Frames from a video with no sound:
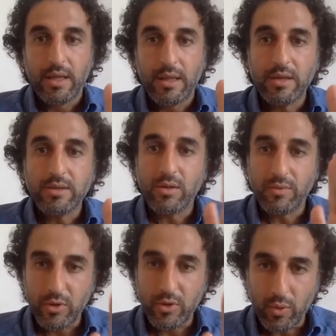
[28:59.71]
These
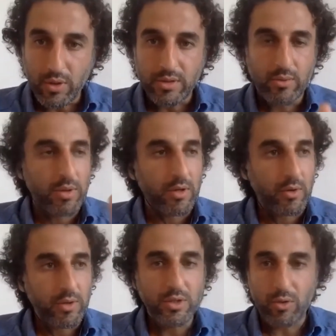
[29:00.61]
individuals, whether
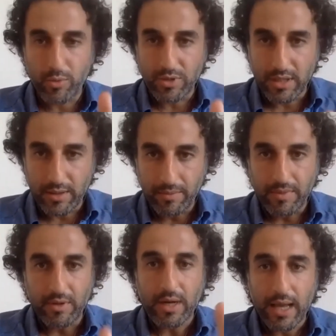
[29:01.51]
Christian or Muslim,
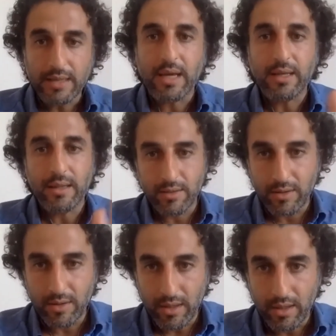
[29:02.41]
their class
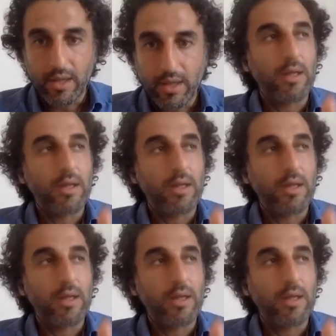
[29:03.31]
identity, their